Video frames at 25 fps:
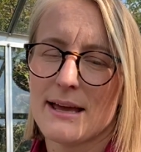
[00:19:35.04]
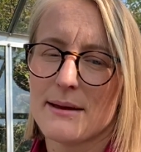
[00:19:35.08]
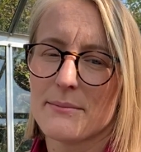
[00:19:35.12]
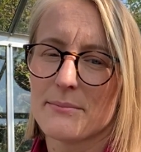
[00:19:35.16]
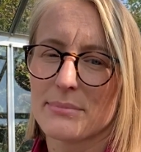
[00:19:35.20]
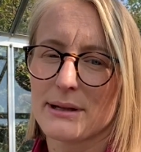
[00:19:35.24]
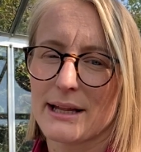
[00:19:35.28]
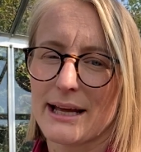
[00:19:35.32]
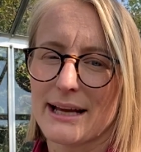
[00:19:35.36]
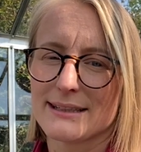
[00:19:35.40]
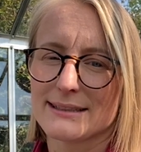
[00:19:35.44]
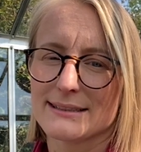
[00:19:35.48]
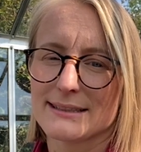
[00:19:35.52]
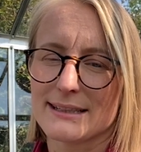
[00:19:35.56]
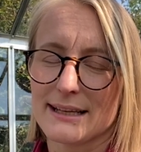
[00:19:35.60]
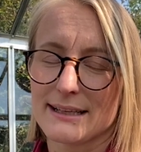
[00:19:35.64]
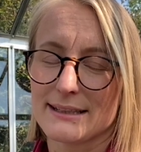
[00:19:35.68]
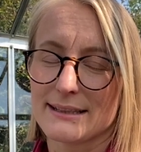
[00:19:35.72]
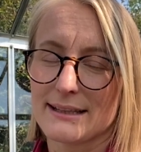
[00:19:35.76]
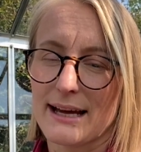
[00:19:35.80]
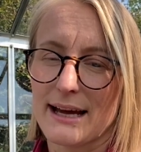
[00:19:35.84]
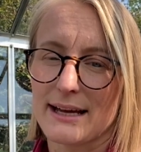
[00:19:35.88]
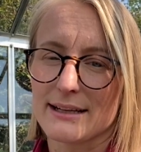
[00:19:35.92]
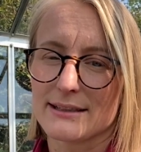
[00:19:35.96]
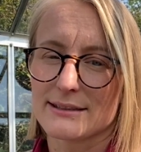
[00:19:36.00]
plants like
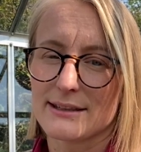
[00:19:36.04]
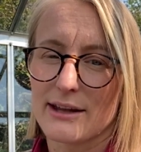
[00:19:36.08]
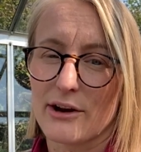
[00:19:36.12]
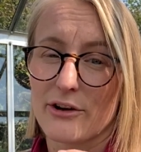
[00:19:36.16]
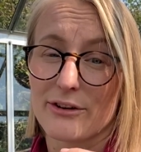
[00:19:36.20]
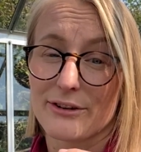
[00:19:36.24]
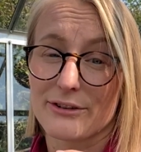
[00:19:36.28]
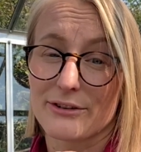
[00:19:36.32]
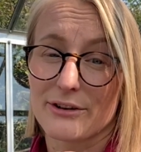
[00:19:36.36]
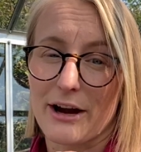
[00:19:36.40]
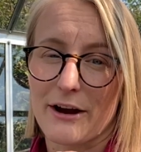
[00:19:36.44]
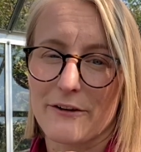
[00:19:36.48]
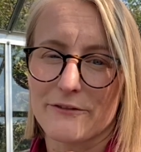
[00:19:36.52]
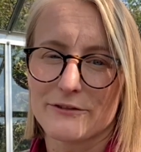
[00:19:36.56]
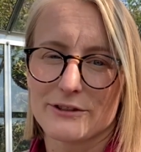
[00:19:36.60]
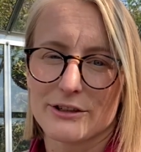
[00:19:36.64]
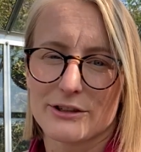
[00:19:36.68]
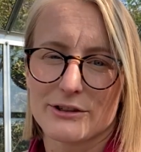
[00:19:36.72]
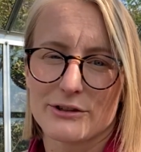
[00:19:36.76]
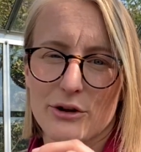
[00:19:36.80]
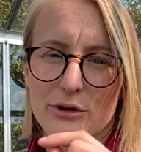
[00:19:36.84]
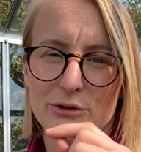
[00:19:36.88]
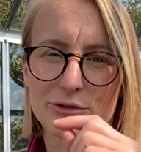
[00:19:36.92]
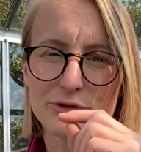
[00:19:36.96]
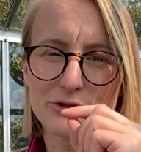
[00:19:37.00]
that are grafted
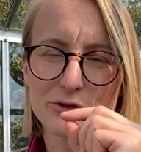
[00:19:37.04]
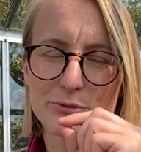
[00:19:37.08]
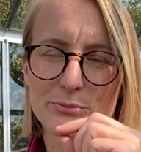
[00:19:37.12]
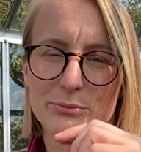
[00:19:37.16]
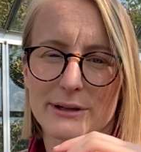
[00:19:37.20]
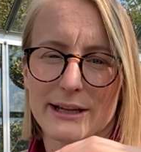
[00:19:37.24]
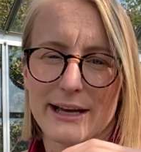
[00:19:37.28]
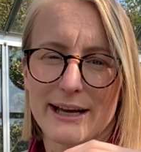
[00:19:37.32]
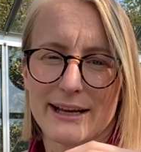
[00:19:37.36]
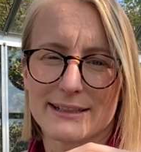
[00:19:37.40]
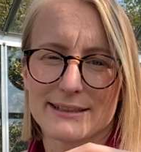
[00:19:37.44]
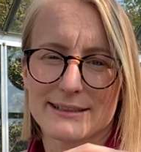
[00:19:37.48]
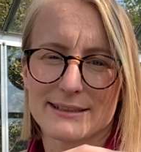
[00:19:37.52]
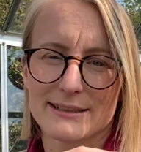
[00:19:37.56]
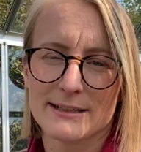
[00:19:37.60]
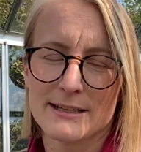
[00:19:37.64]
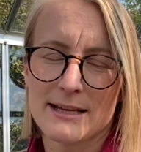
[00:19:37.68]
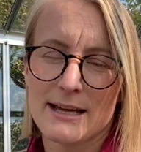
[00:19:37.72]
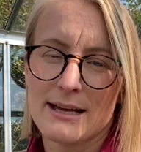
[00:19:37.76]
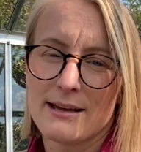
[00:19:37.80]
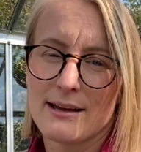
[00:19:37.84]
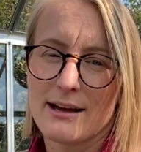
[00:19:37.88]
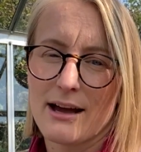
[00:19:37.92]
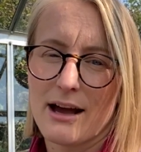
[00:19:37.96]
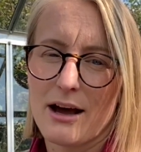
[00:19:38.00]
not to plant
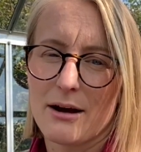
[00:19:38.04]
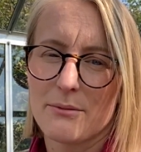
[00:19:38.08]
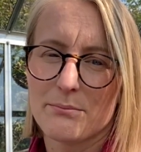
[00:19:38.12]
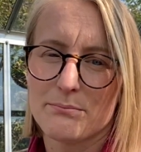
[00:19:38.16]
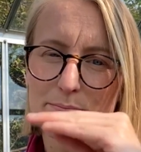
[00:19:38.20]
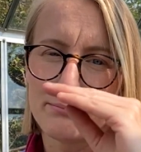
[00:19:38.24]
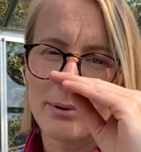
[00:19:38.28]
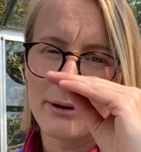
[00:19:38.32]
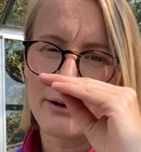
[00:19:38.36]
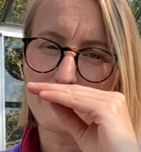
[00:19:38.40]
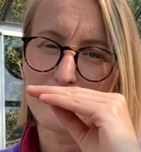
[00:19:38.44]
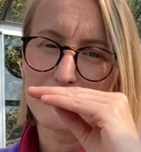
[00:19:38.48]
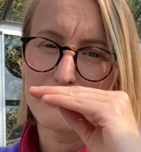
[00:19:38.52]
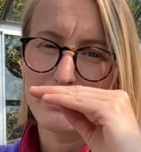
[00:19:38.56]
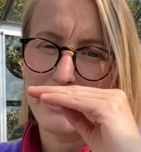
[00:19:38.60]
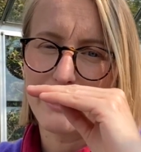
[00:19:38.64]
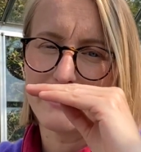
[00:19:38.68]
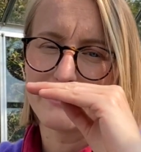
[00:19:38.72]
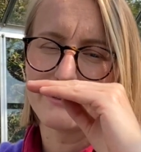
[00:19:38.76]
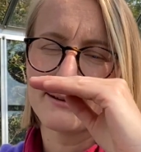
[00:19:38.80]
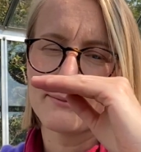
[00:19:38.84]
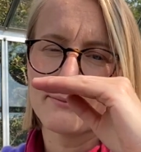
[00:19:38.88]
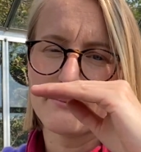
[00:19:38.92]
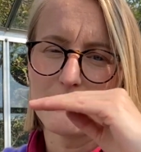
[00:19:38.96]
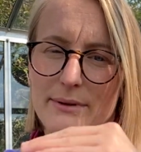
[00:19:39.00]

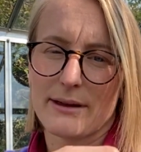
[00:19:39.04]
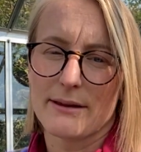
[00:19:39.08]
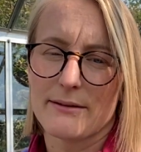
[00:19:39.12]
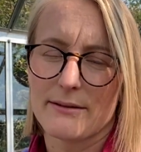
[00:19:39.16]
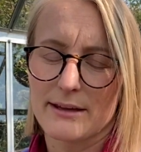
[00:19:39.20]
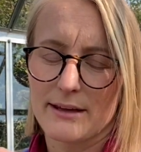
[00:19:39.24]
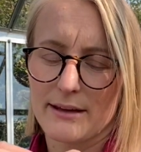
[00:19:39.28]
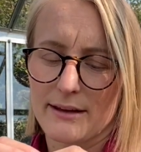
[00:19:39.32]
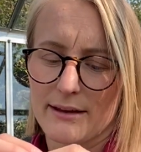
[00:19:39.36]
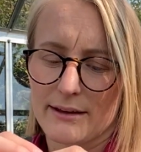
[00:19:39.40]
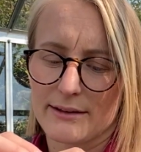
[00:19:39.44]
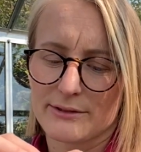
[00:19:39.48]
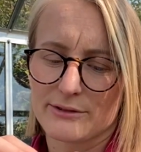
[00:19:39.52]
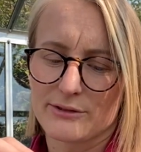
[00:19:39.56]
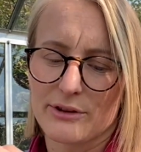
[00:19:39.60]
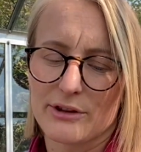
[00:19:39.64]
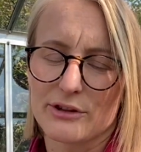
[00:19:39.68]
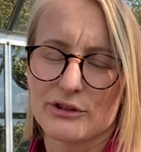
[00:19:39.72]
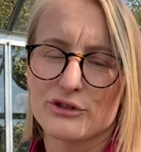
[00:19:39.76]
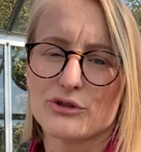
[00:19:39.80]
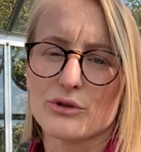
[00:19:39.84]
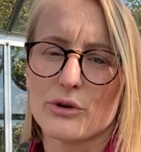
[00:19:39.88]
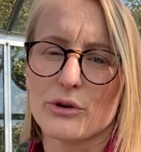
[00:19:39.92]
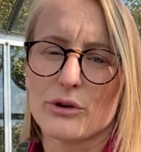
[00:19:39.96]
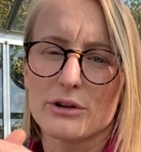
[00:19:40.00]
them so the
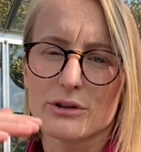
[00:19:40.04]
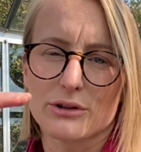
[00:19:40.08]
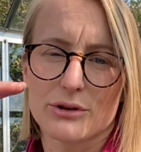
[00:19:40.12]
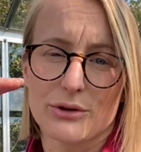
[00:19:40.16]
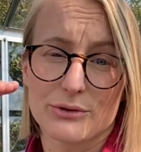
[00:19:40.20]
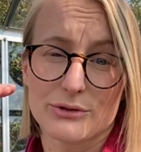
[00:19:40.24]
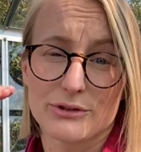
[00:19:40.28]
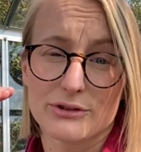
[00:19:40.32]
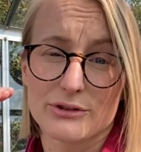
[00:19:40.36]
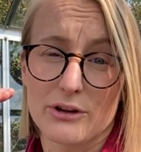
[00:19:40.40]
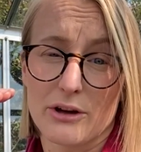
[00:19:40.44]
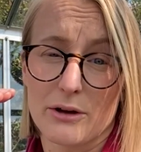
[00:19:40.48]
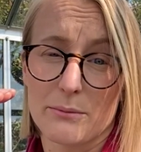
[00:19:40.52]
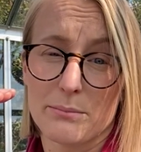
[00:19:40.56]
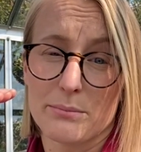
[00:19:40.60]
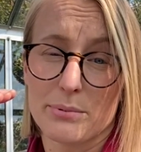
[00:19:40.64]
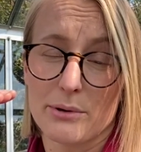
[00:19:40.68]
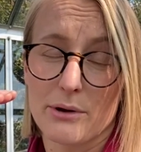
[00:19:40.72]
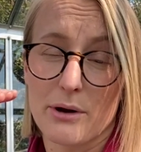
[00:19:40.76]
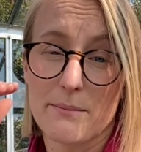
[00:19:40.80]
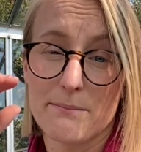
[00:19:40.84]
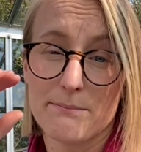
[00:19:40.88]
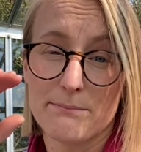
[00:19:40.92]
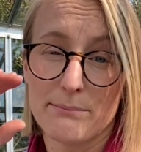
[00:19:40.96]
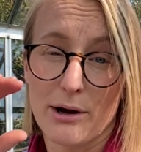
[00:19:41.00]
soil goes up
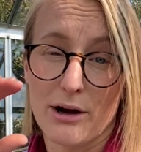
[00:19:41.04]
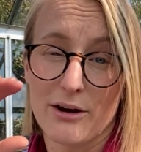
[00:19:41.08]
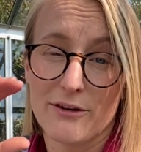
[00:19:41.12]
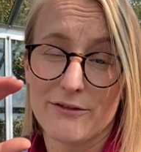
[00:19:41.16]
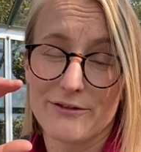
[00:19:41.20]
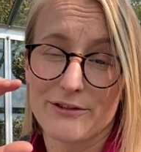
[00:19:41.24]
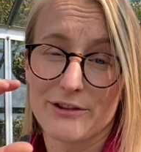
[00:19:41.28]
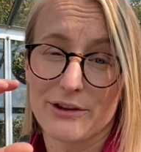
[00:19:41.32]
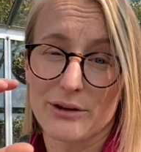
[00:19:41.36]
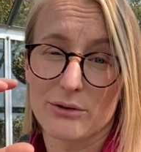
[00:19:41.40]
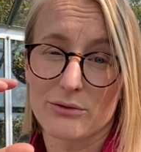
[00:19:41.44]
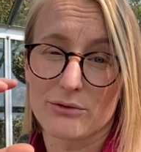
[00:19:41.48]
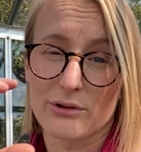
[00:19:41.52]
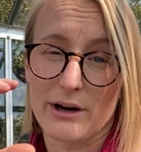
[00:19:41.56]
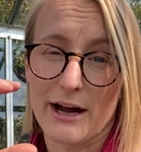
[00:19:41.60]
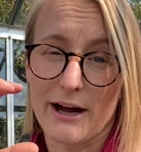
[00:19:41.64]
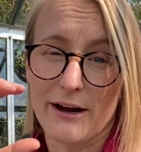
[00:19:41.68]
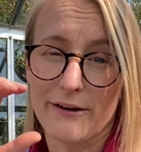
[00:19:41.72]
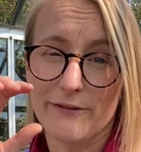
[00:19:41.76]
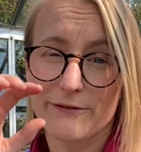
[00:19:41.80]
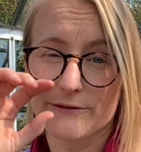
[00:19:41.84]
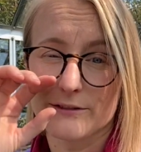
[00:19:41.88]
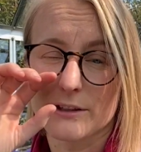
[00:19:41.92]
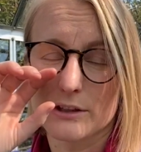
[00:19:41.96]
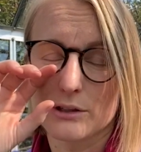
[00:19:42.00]
above the
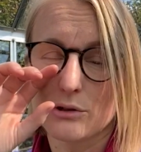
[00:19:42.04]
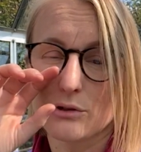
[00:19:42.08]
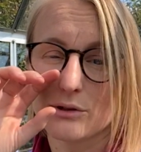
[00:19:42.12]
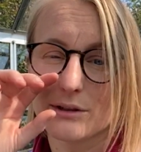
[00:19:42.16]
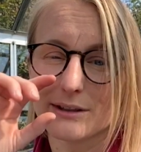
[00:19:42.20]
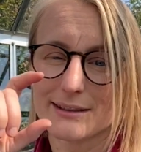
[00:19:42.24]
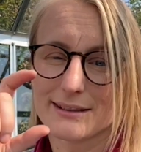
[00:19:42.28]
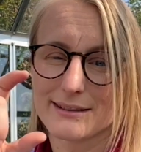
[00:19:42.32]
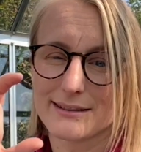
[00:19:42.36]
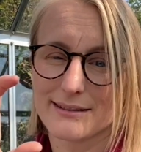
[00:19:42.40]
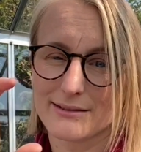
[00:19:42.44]
graft, and you can